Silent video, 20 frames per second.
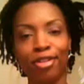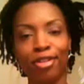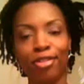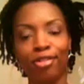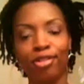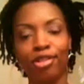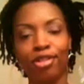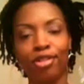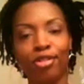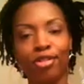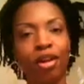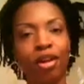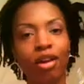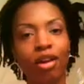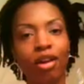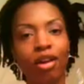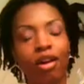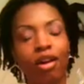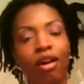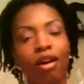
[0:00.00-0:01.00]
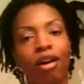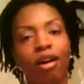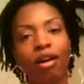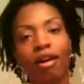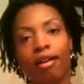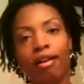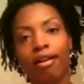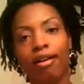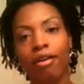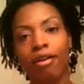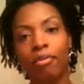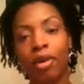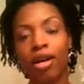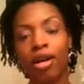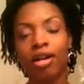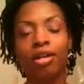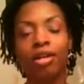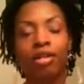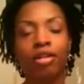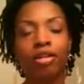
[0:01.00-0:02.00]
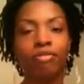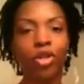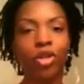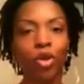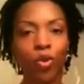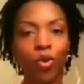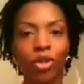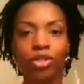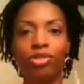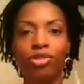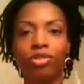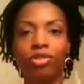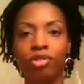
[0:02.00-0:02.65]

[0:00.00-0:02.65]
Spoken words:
Hey YouTube, I am going